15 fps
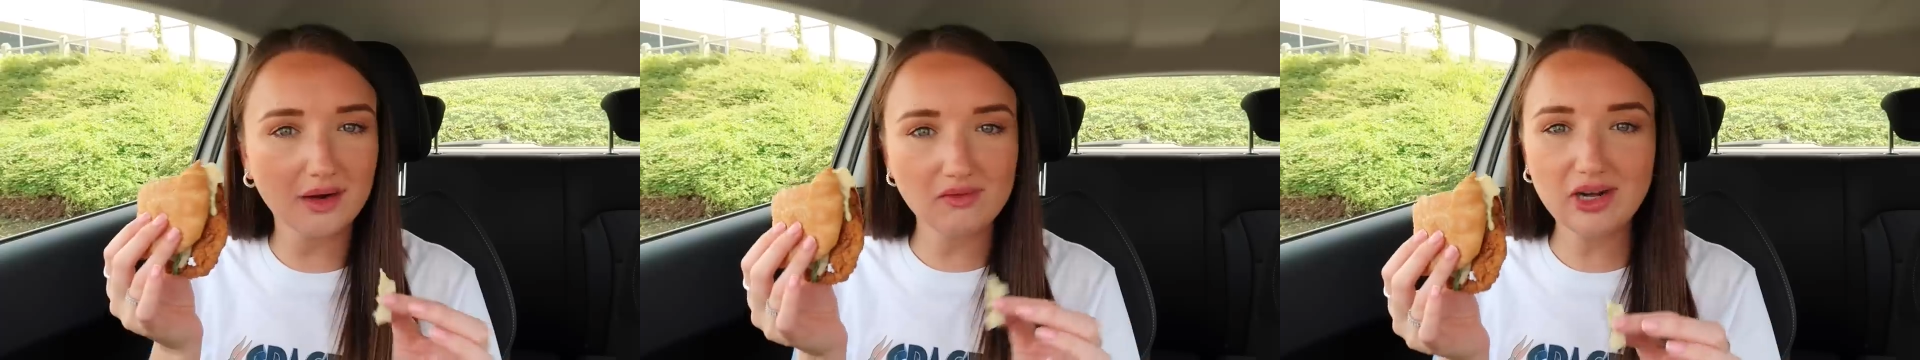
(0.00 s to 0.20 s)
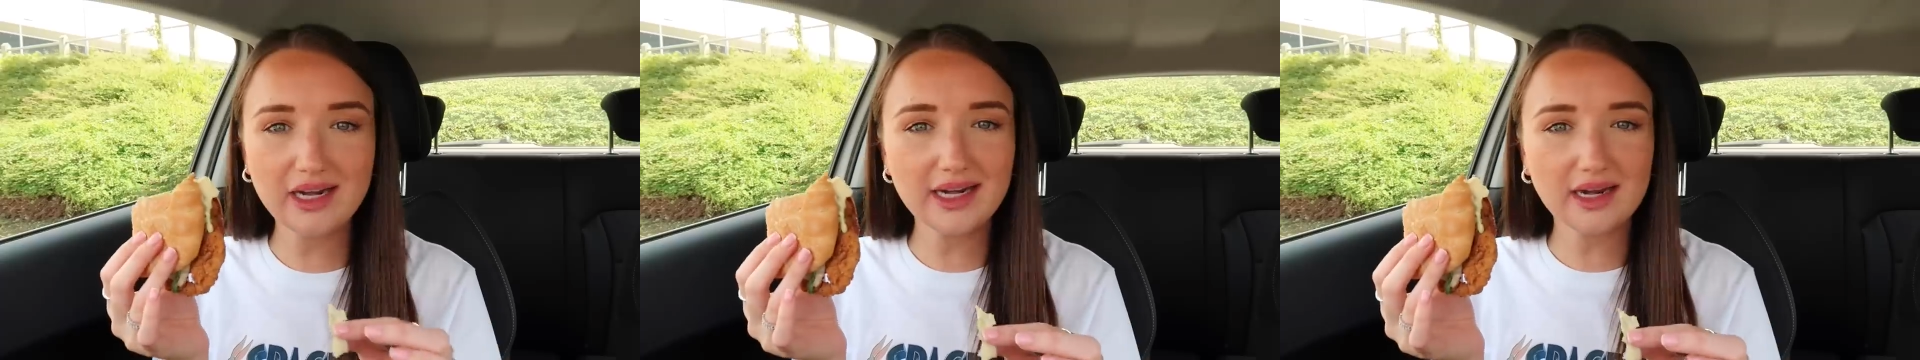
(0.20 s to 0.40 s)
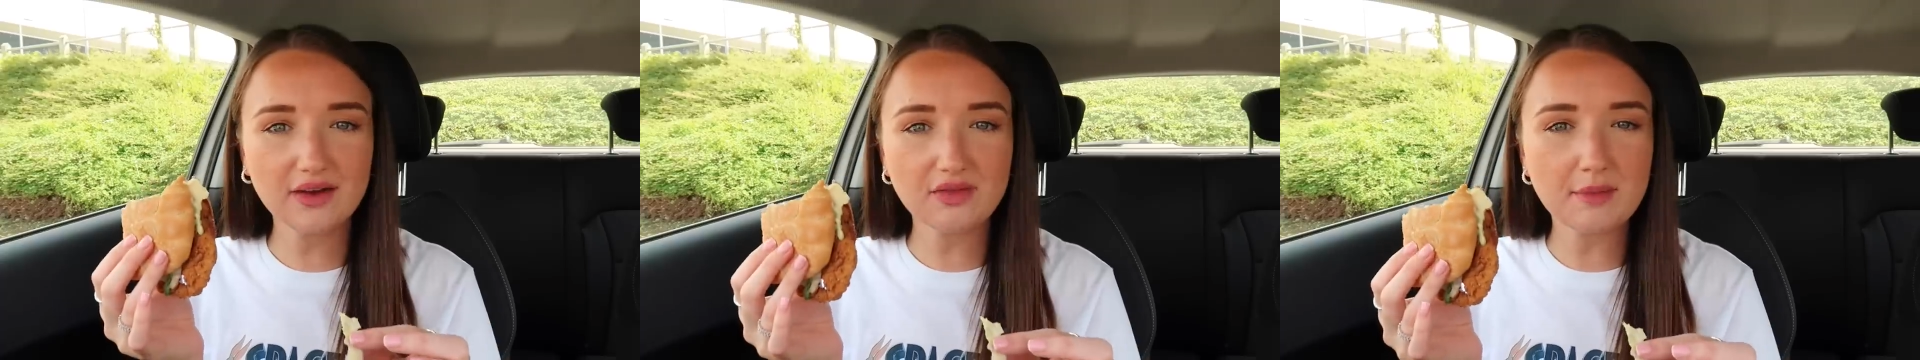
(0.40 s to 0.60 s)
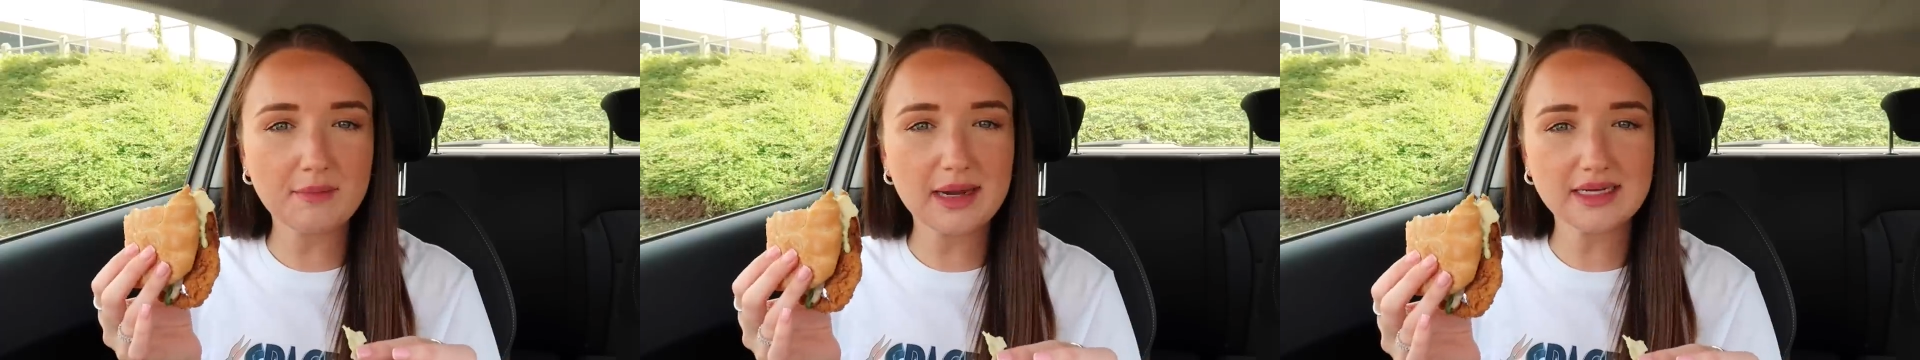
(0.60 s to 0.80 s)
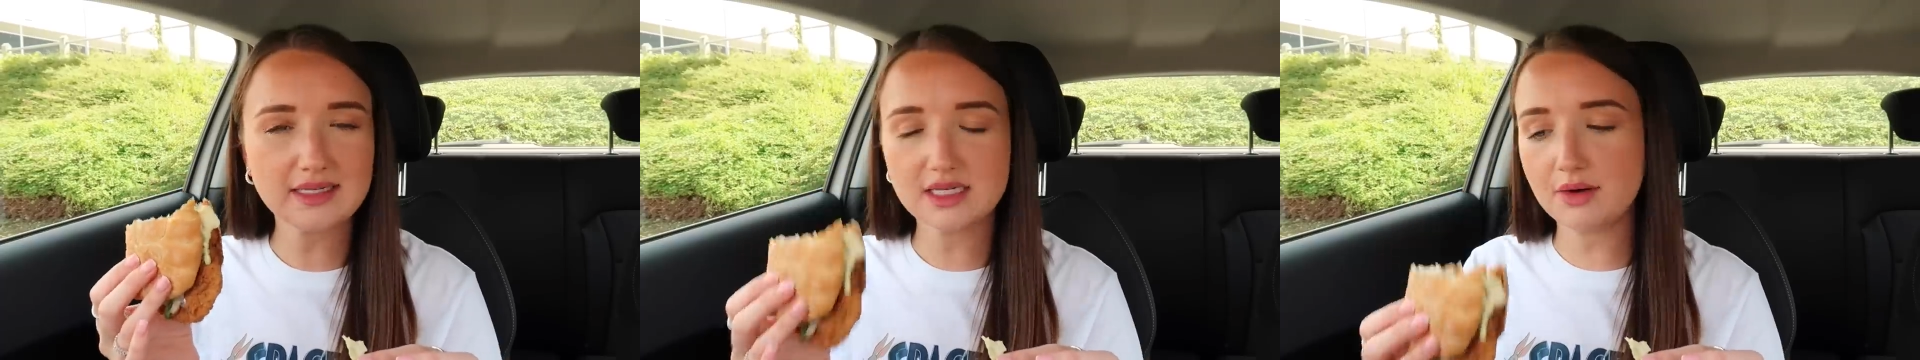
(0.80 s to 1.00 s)
I really love the
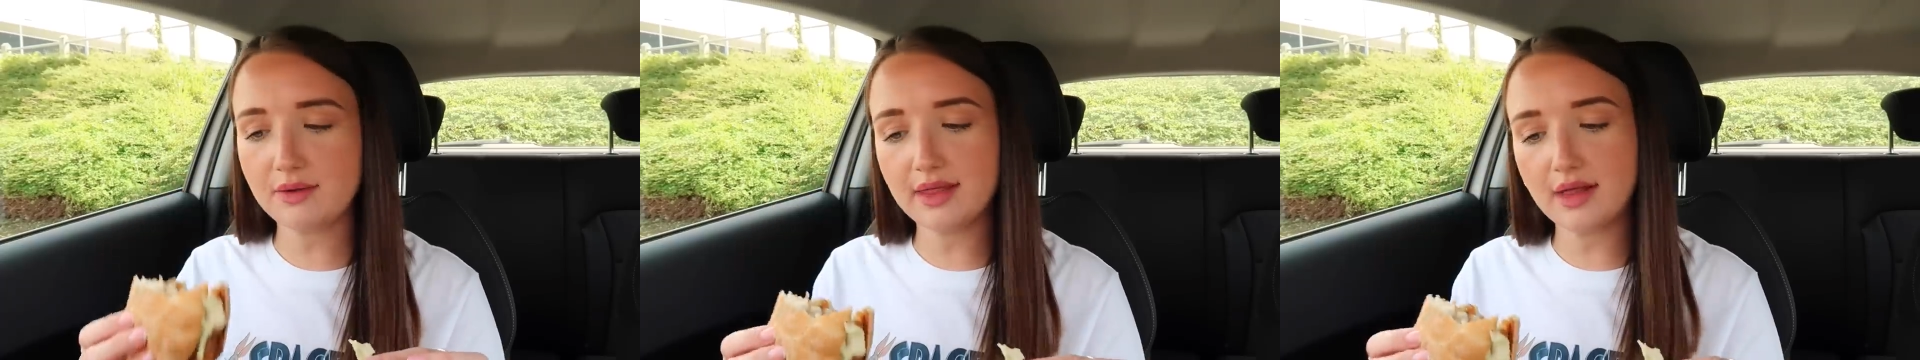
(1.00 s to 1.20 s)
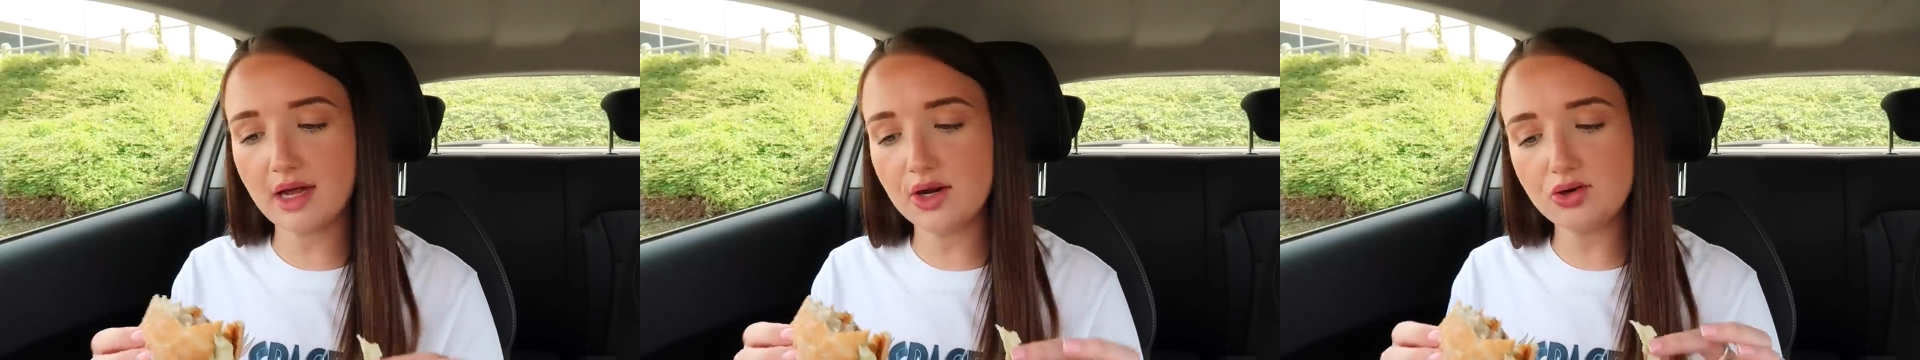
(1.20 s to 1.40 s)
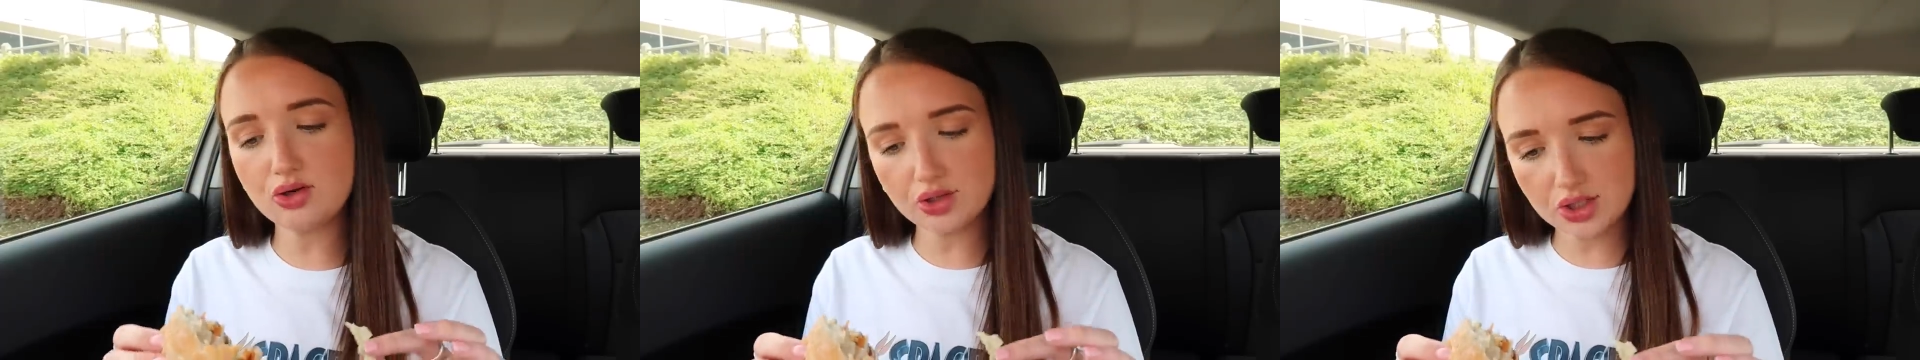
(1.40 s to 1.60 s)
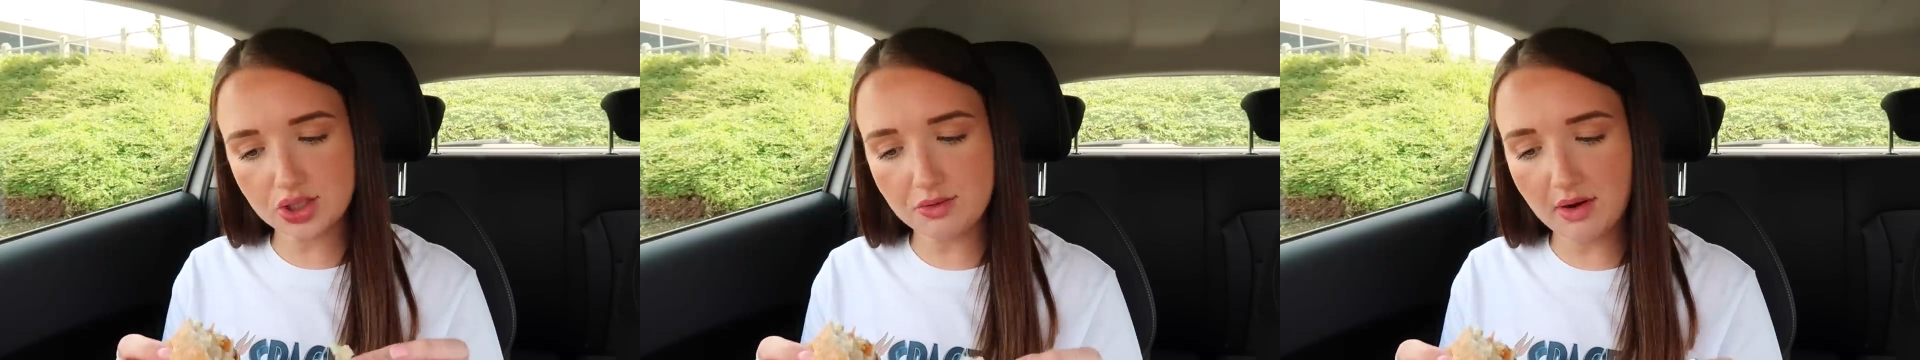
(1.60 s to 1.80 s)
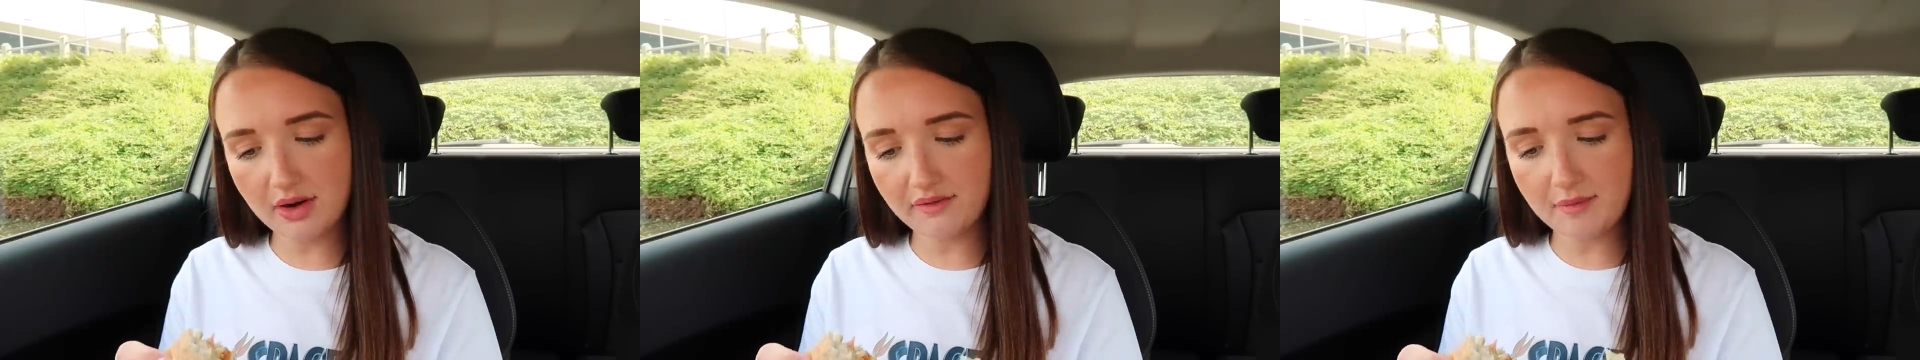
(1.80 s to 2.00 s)
pesto in that, not
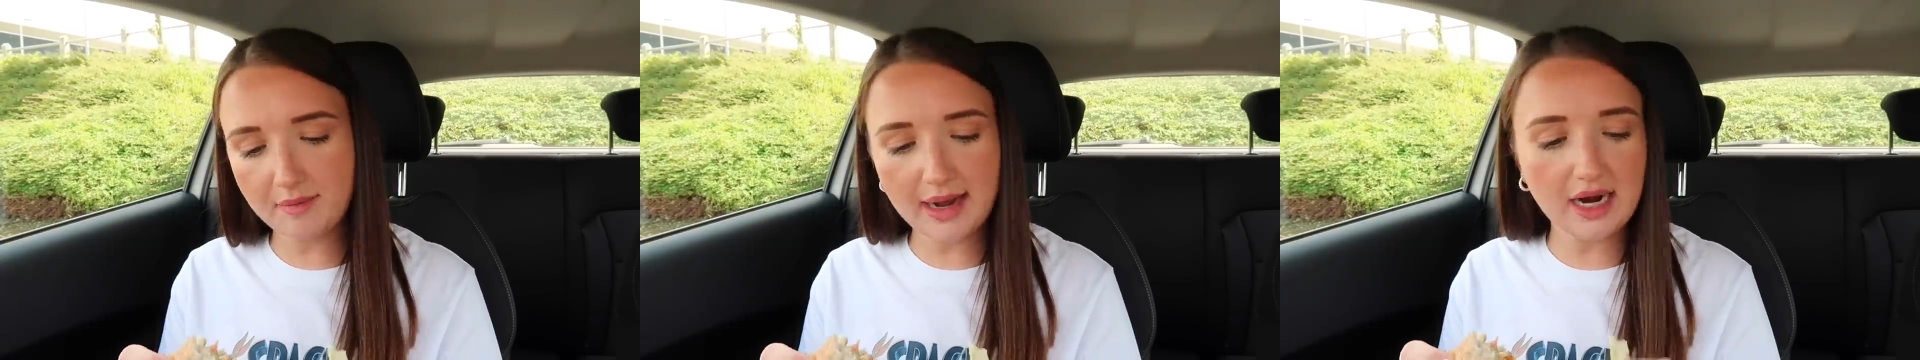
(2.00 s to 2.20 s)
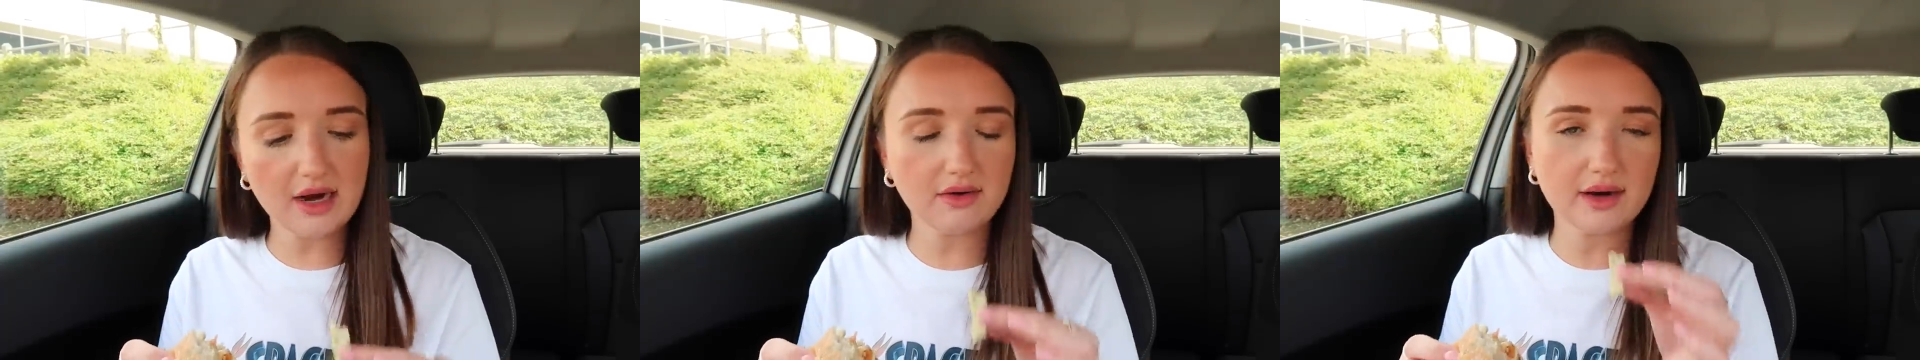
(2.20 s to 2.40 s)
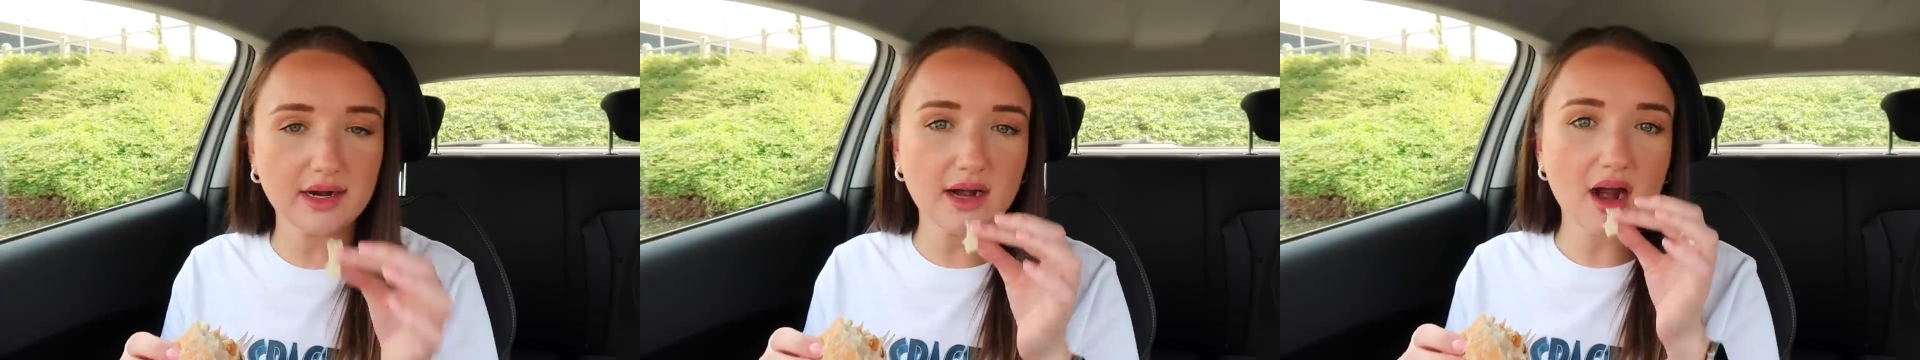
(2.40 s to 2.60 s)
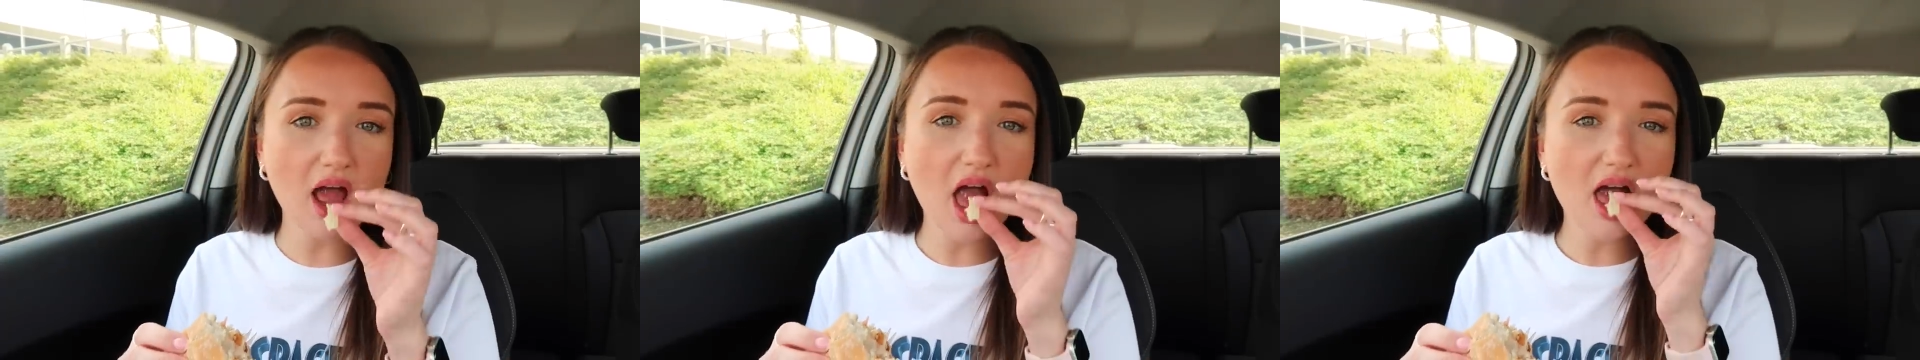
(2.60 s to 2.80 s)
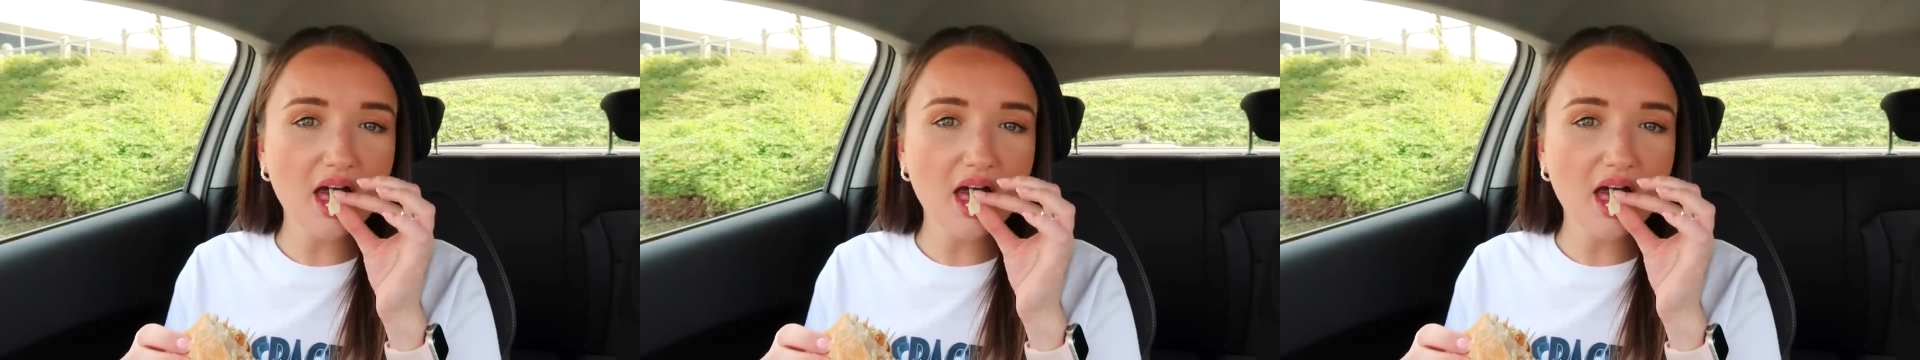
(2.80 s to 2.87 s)
too overpowering.